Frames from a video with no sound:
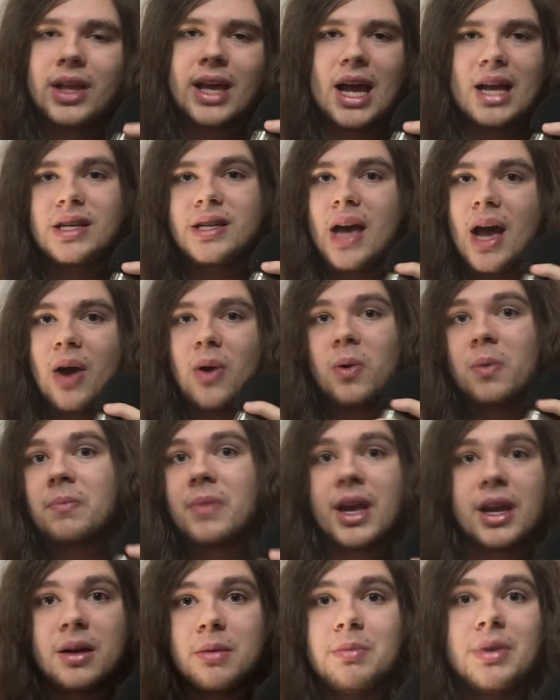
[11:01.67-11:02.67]
get to how
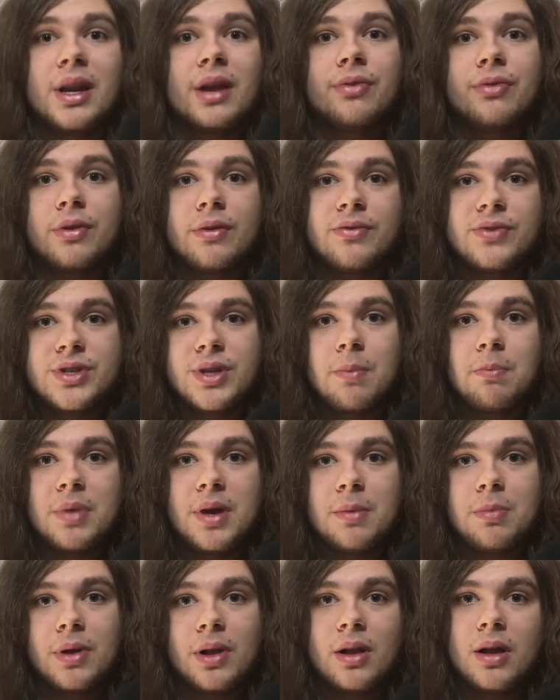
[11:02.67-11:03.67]
it can be different for some
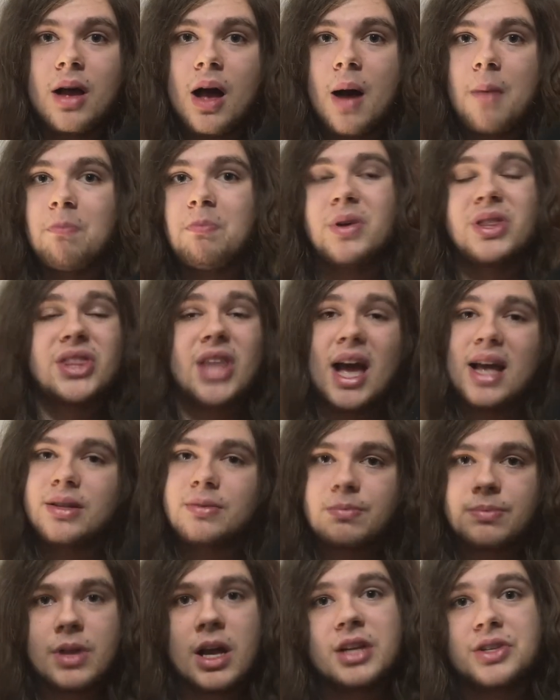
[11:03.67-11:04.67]
people. But that
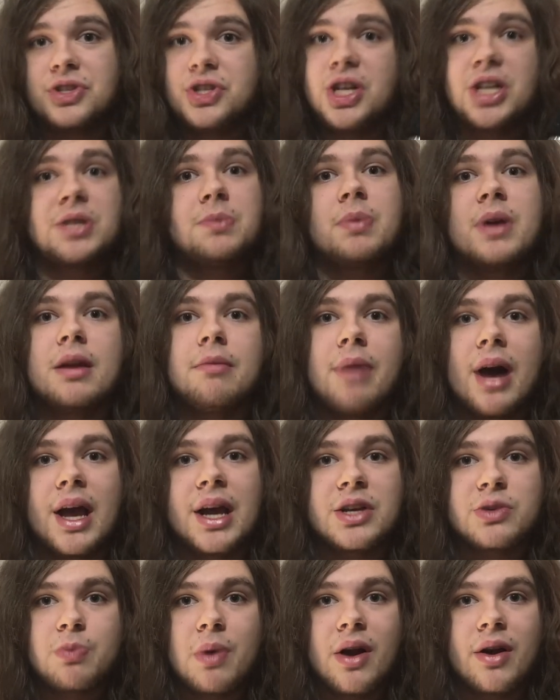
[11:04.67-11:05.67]
has just been my
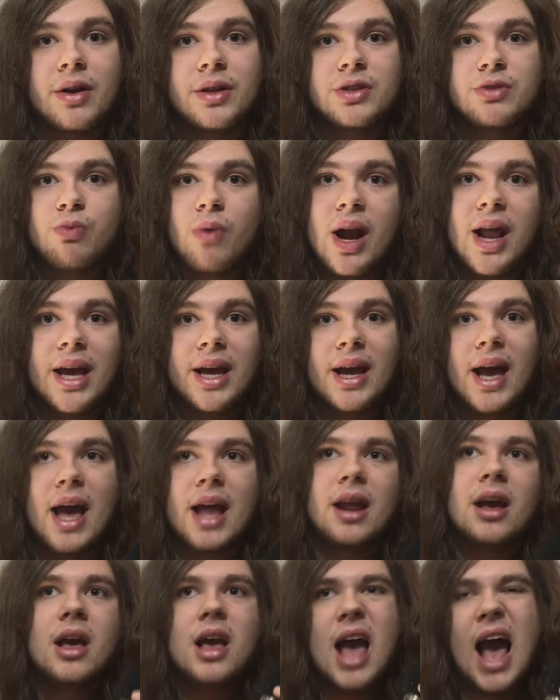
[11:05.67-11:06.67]
experience. Running
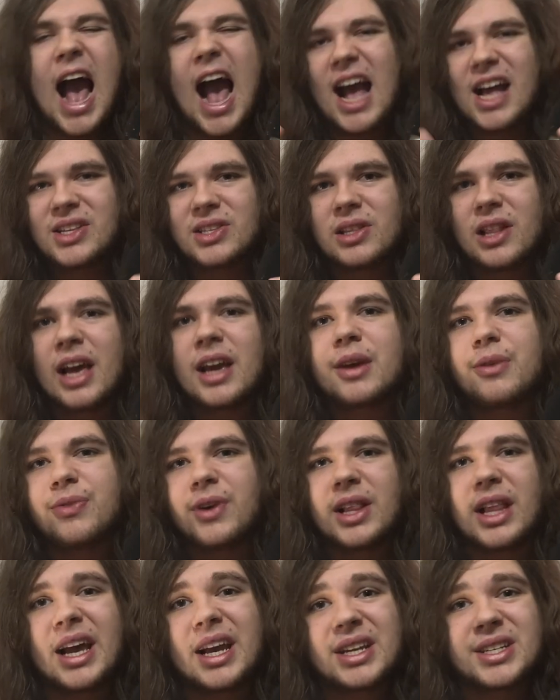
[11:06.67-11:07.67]
at as
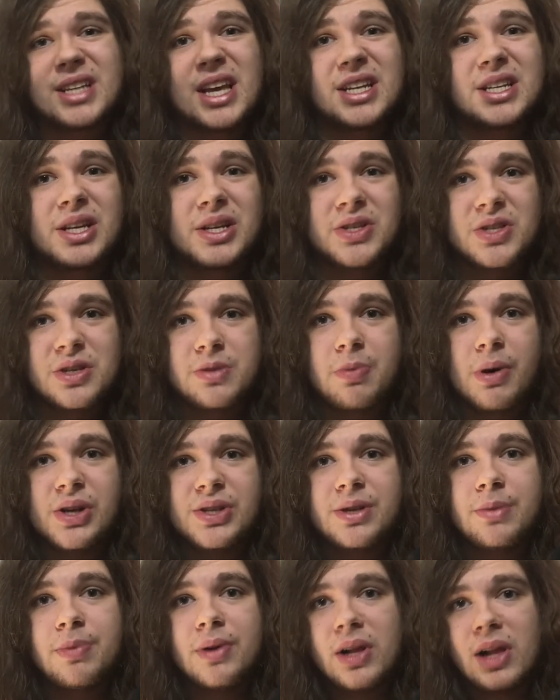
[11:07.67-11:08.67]
like-for-like settings as
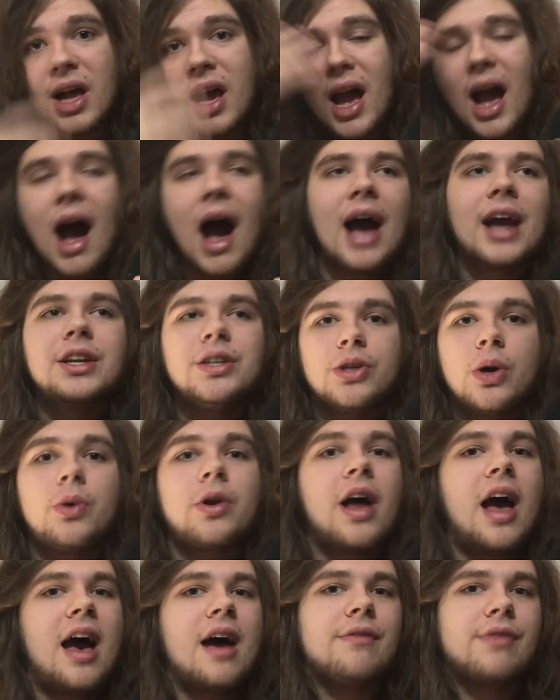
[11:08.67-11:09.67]
possible, I don't
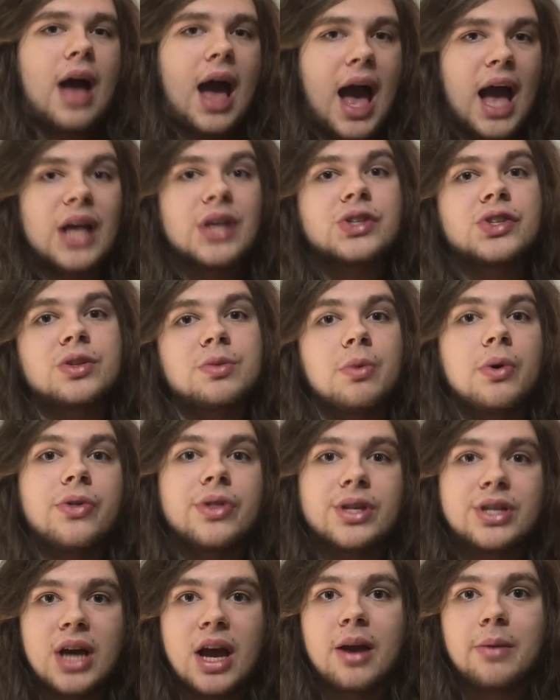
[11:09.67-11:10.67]
have as smooth
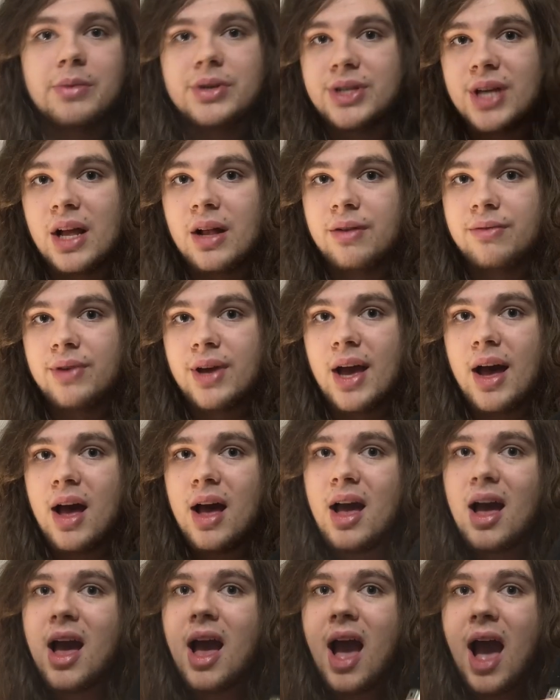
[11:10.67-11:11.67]
a time as
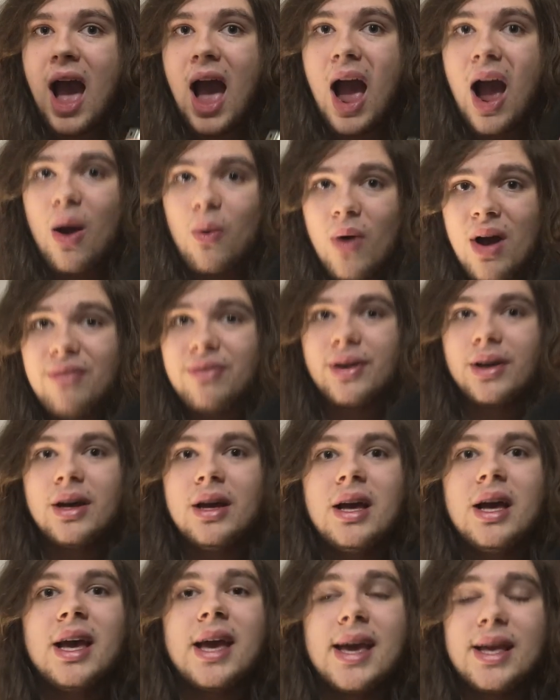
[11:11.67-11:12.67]
ALVR. However,
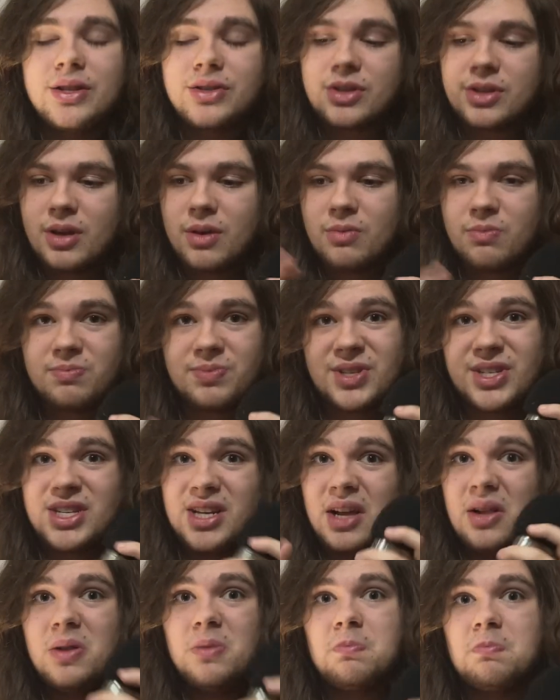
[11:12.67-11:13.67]
it's
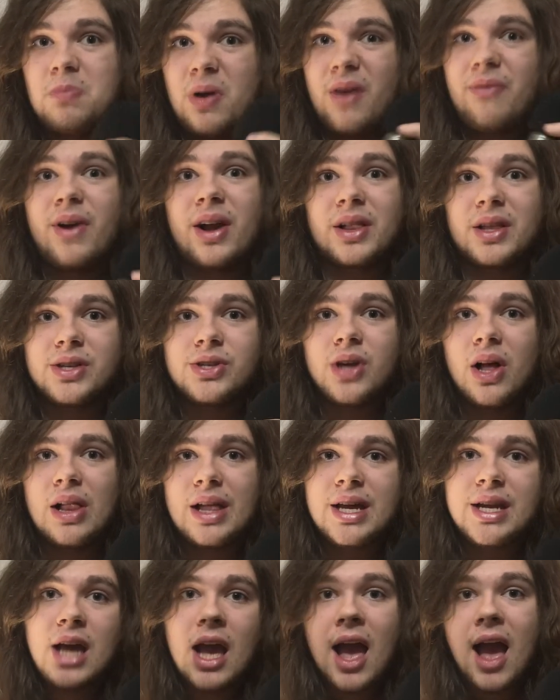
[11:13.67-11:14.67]
still perfectly
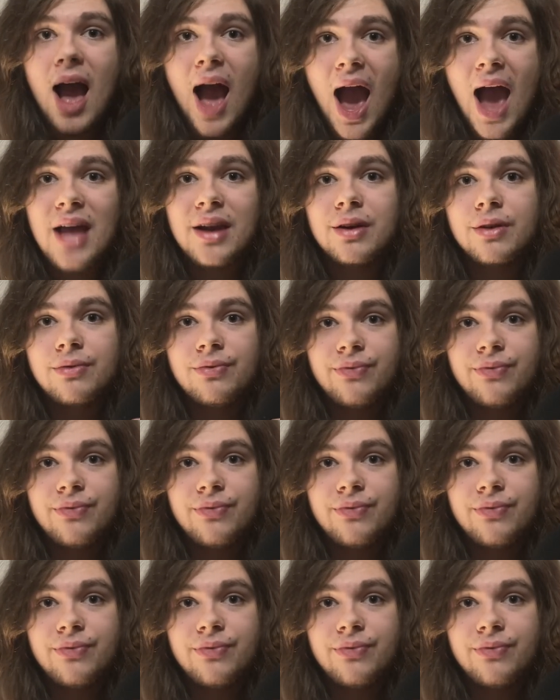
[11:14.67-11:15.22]
solid, and